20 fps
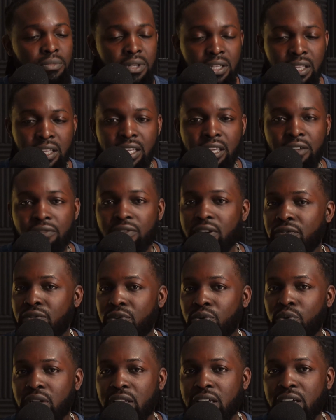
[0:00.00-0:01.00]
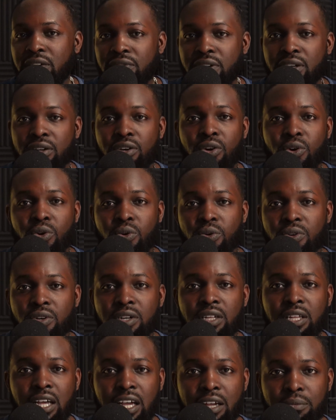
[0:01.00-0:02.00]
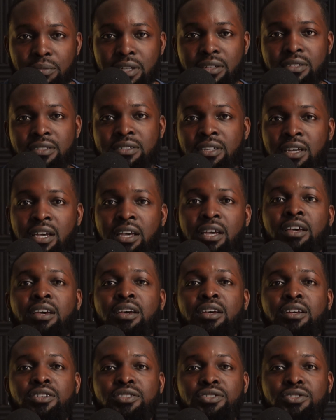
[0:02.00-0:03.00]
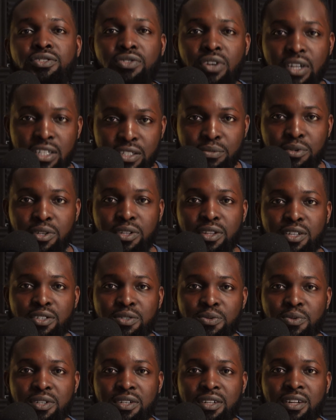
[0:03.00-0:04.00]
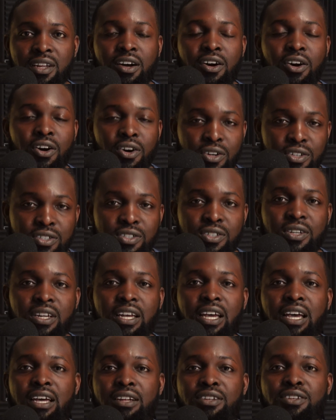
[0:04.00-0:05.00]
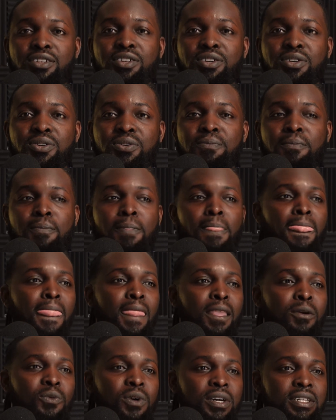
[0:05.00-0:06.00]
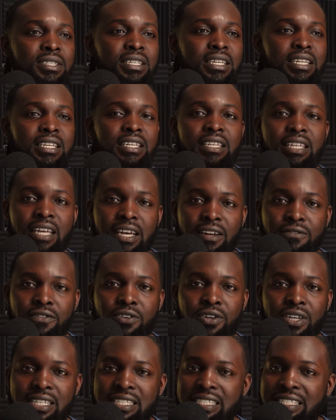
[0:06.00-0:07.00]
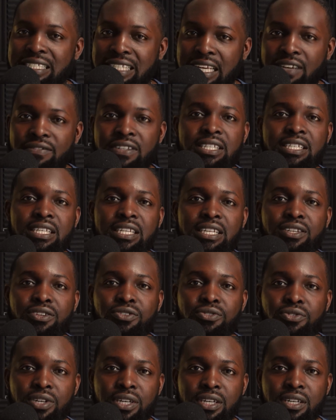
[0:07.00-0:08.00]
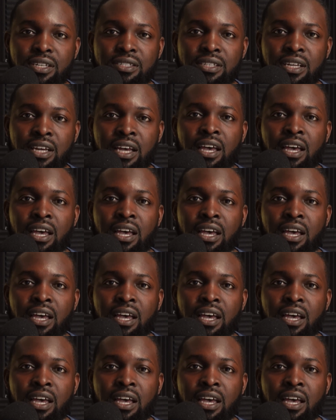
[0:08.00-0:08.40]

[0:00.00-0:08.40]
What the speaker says: believe if you live in colder climates. Trust me on this one. Hardest cook I had to do was in Denver in 17 degrees,